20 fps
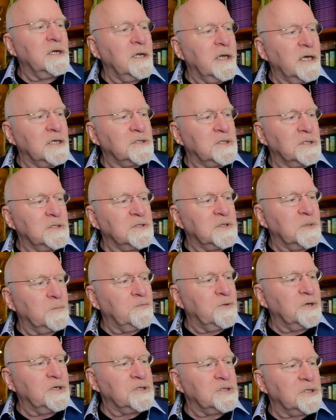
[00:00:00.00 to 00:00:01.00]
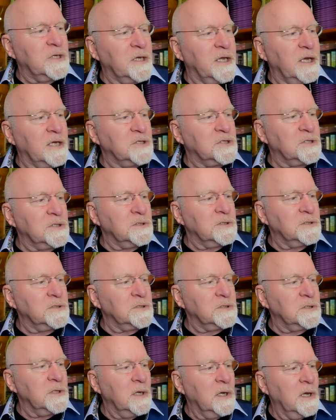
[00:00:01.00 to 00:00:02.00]
elections, the British
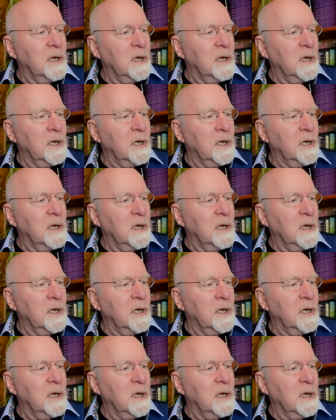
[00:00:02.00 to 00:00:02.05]
elections,